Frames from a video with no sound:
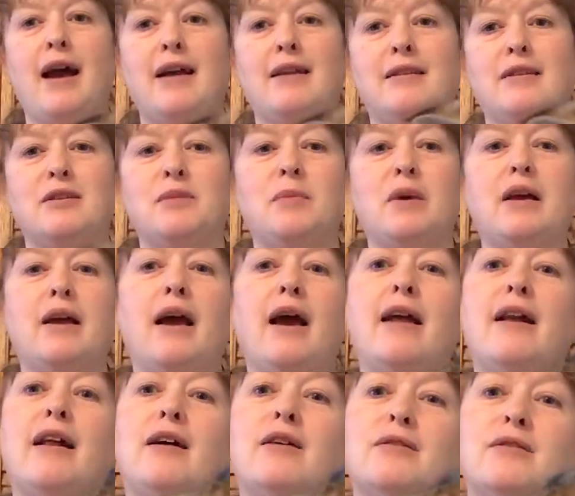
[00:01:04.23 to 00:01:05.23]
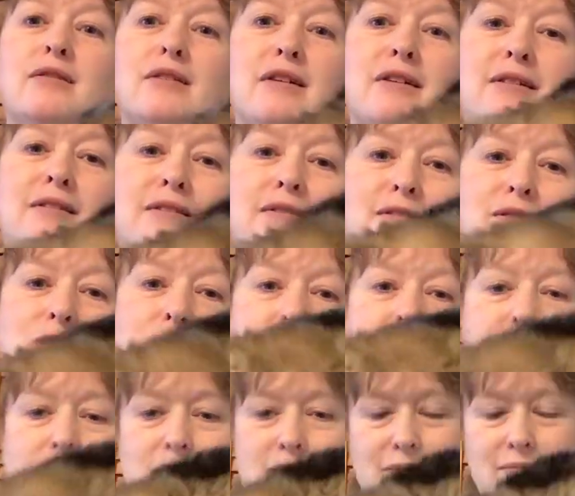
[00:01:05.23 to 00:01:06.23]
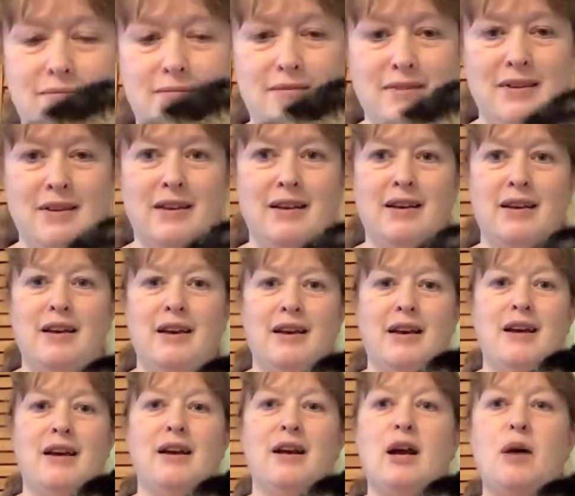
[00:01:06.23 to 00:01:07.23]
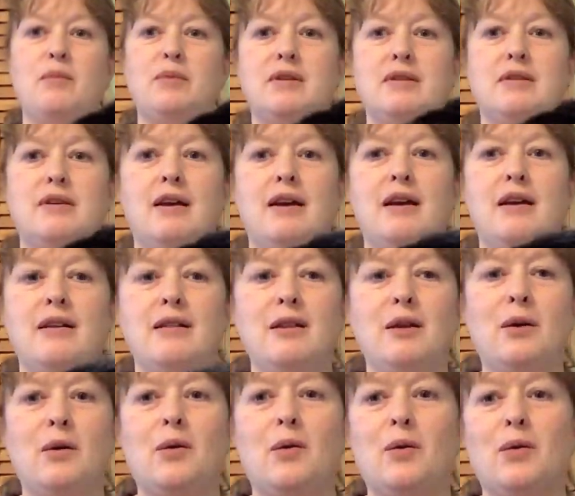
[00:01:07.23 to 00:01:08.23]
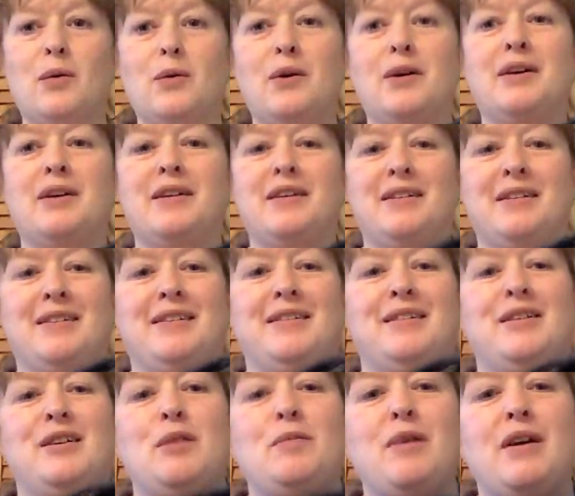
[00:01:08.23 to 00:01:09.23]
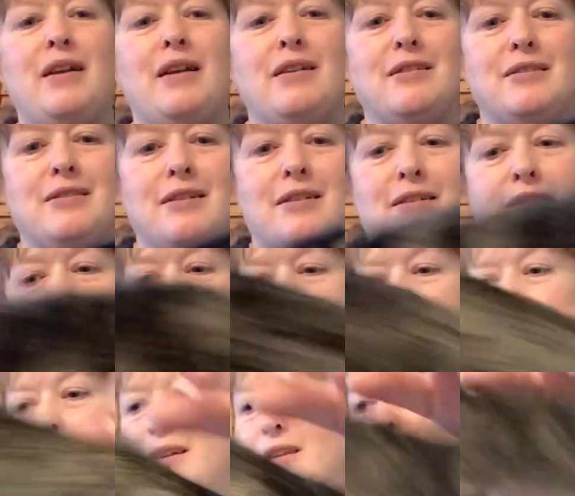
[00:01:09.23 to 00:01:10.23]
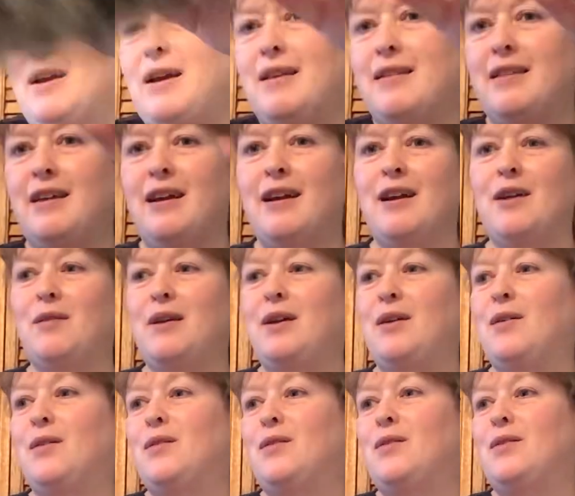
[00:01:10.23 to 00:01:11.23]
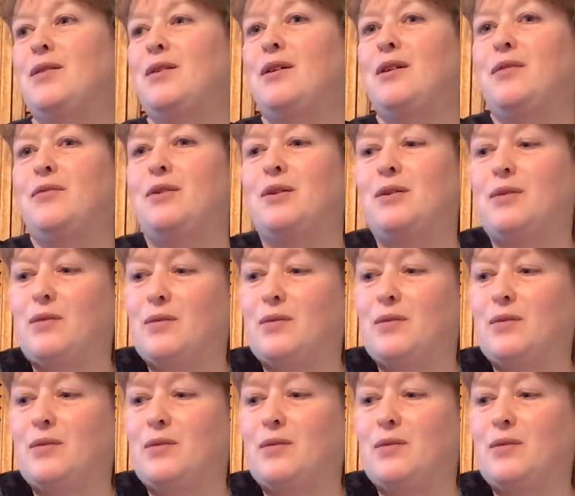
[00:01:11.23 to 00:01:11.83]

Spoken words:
That's my cat, Elsa. She's come to say hello. Come on, Elsa. Out of the way. There we go. Off you go.